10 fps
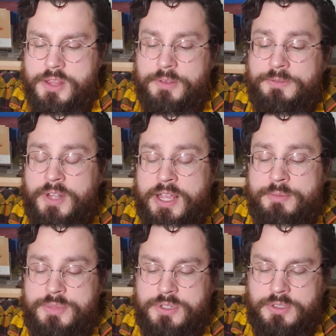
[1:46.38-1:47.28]
The
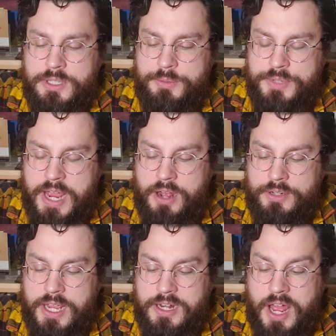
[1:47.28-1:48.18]
flames leaped
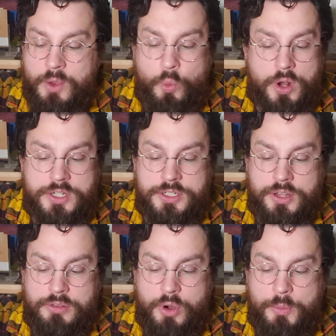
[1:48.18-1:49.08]
out, and I wanted
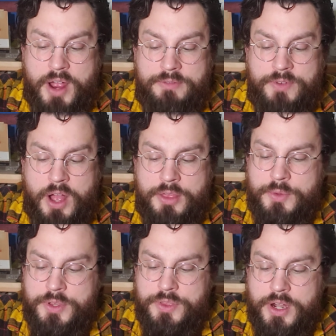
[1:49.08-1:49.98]
to throw my
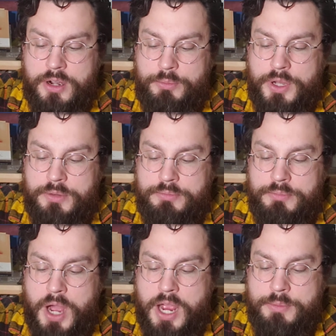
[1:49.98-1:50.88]
father in there, but
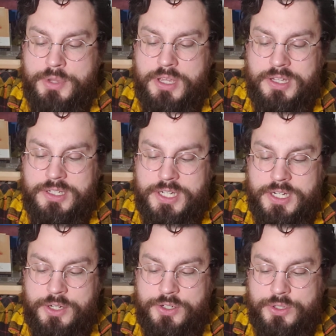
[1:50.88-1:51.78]
my being
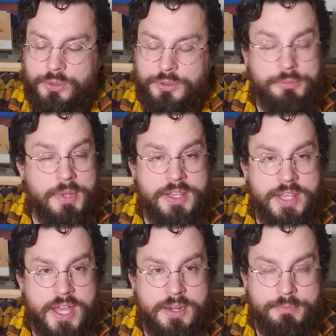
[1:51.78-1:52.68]
ten years old made
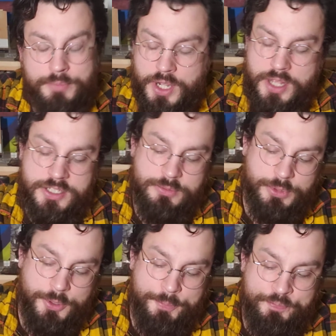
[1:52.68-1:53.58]
that
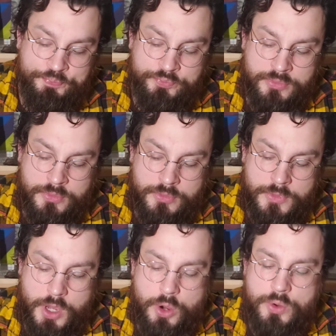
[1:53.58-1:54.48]
impossible.
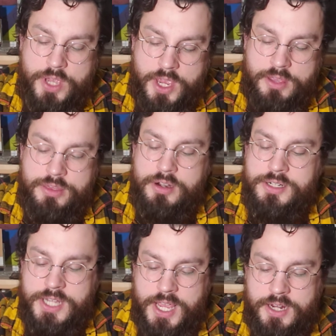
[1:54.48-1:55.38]
Okay, they're
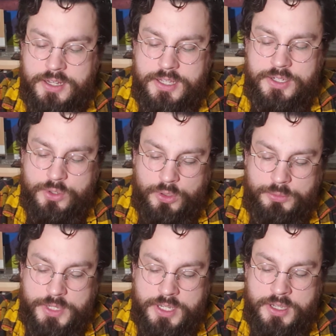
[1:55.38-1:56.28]
dead, he
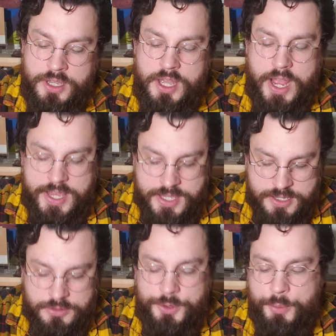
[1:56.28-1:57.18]
told me. I
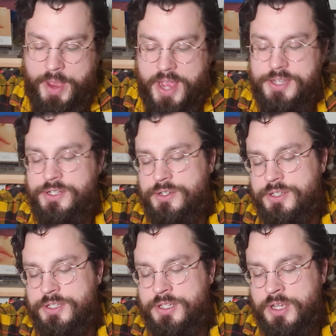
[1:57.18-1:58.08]
killed the
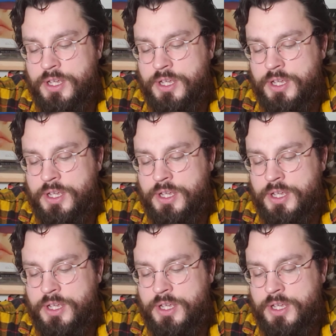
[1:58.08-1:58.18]
bastards.